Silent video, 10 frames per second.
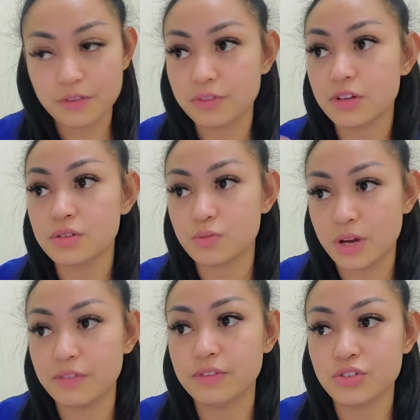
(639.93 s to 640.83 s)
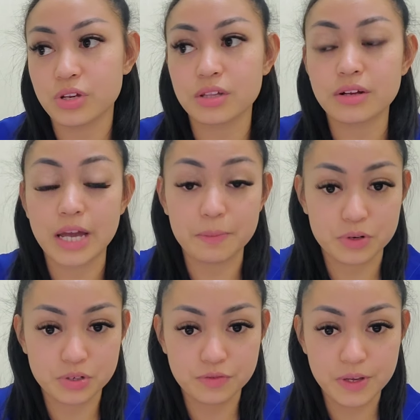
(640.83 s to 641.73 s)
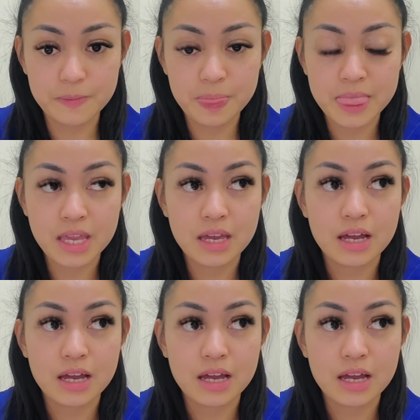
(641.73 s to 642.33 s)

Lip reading: if there's right ventricular hypertrophy,